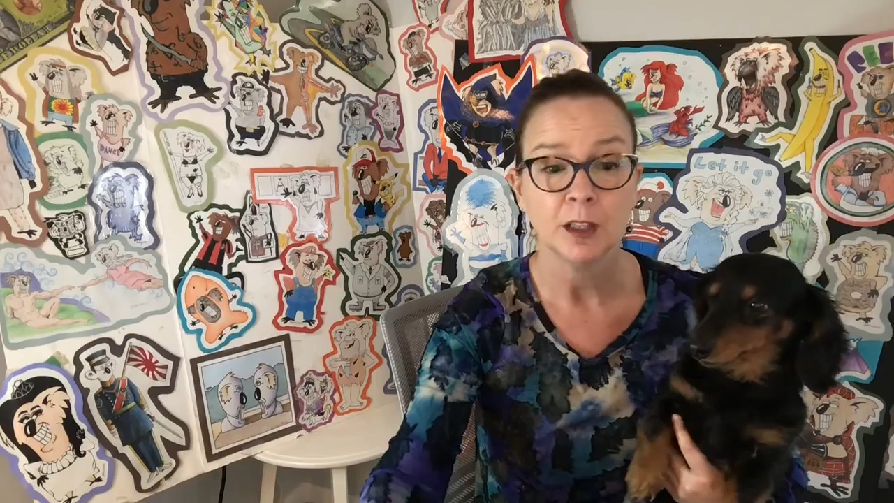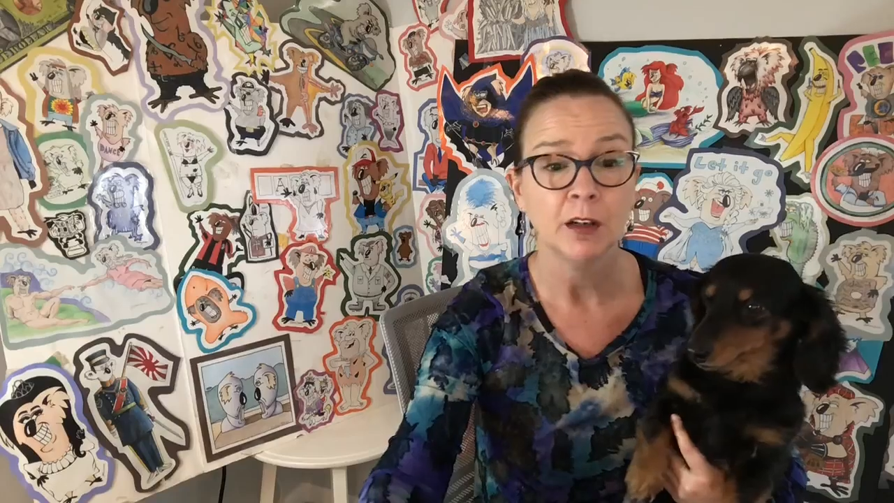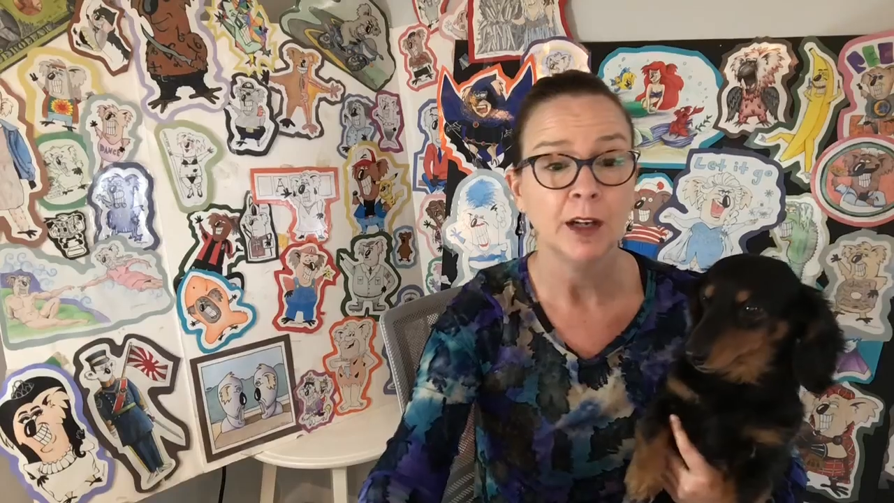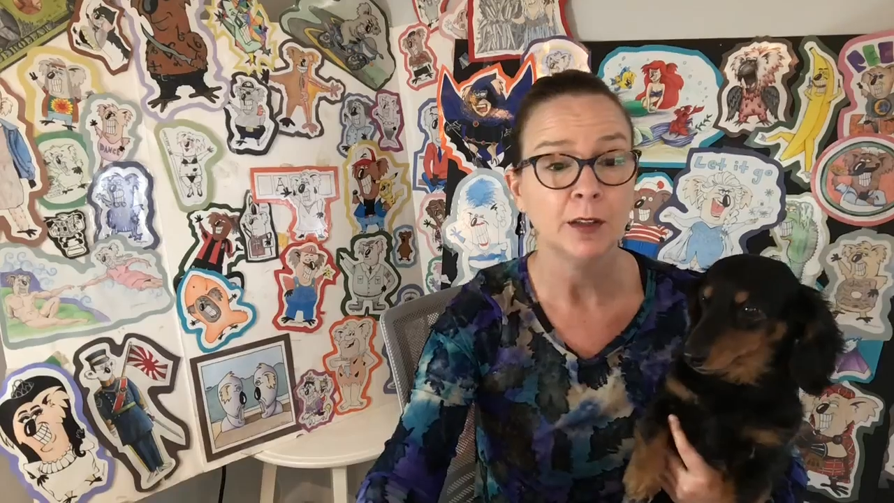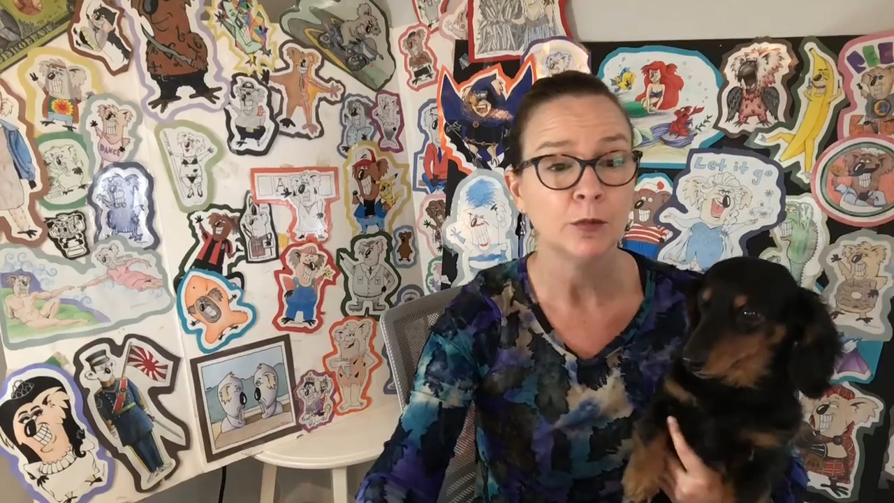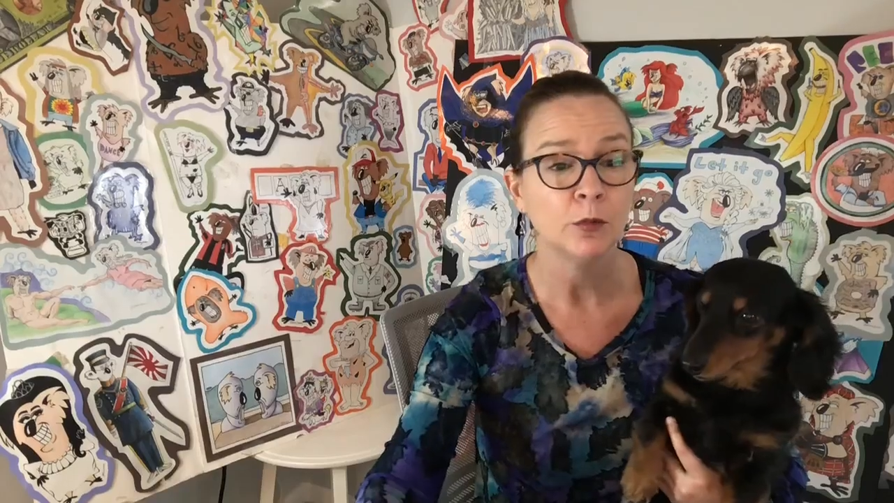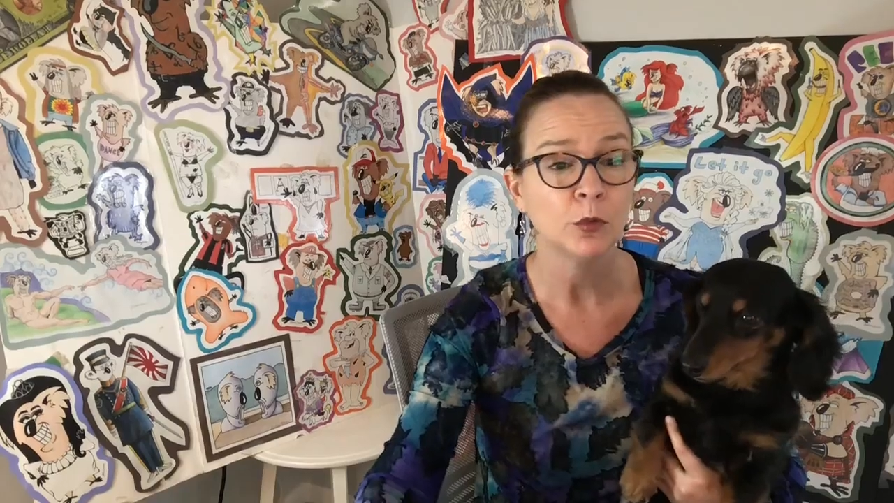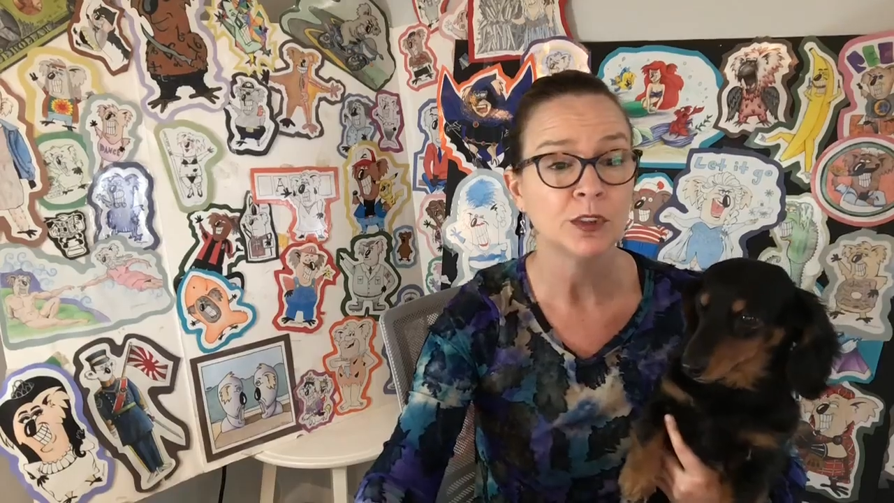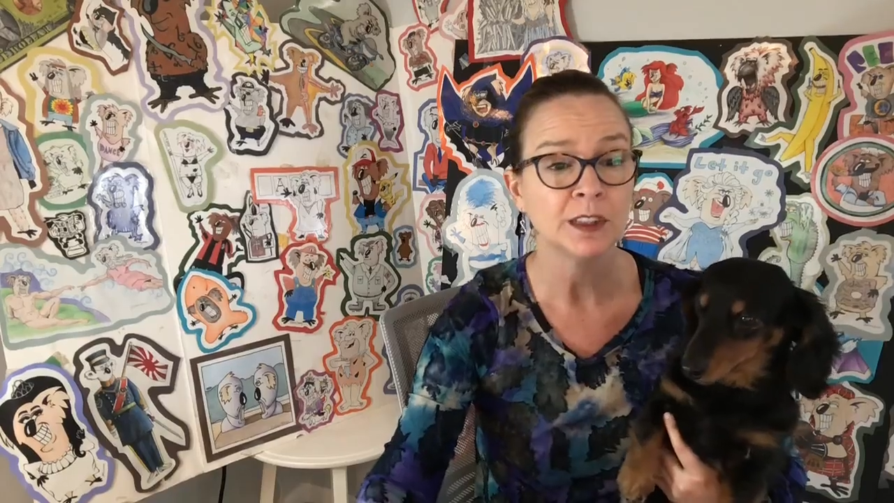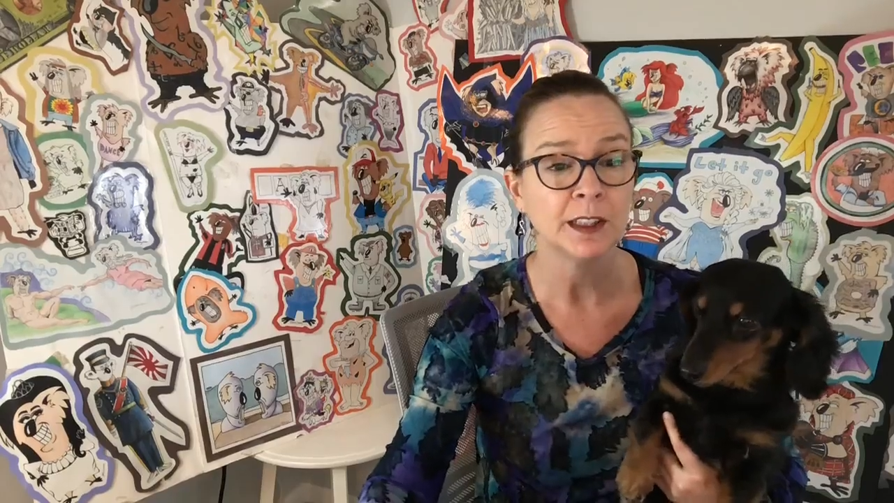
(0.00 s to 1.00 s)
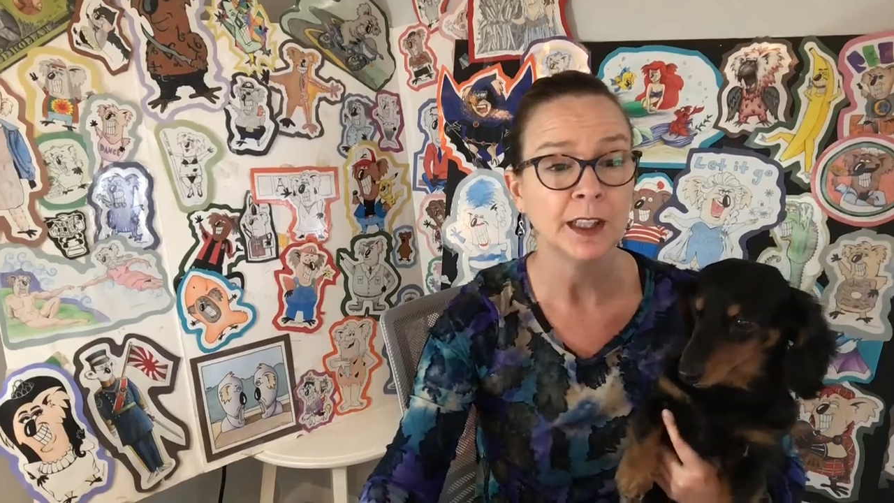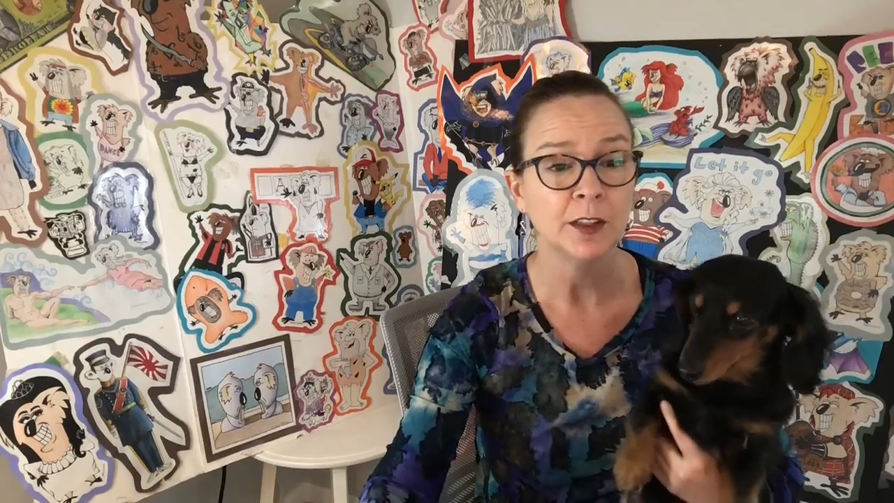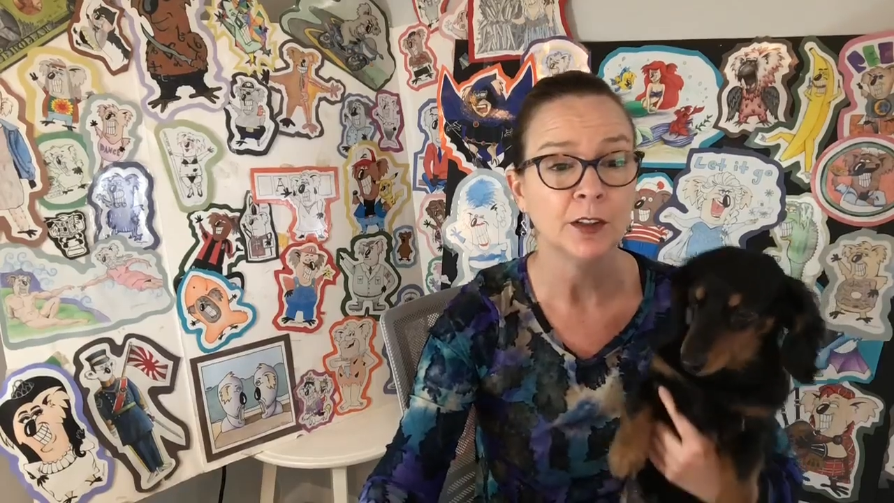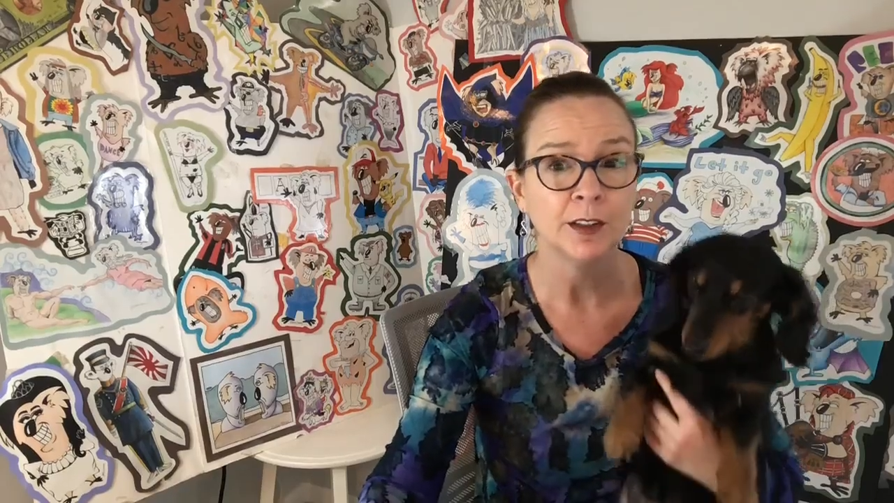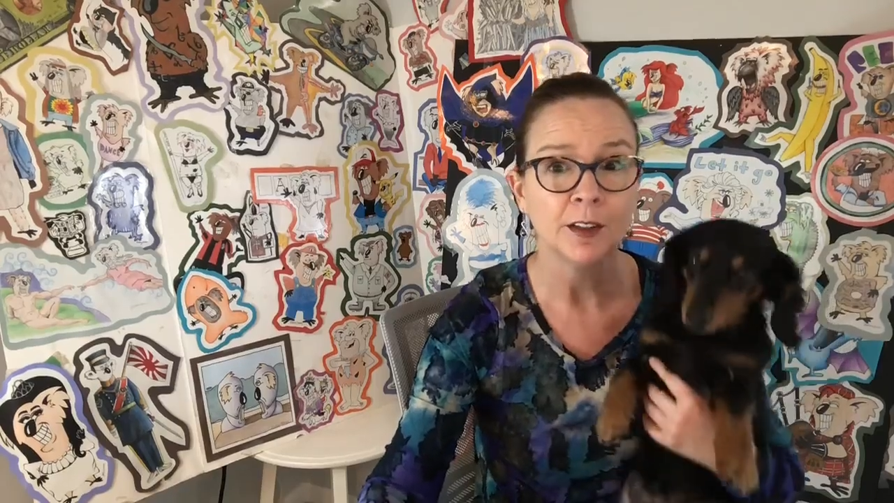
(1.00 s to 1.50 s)
All right. I'll see you
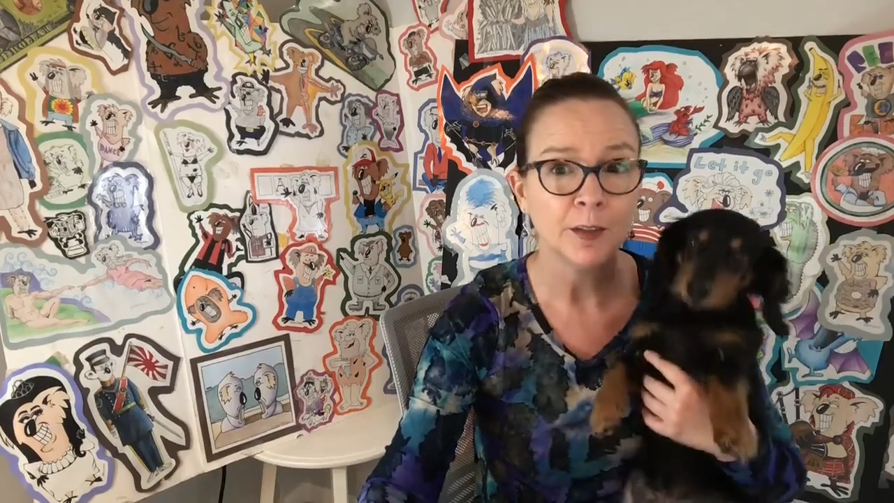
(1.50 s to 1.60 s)
later.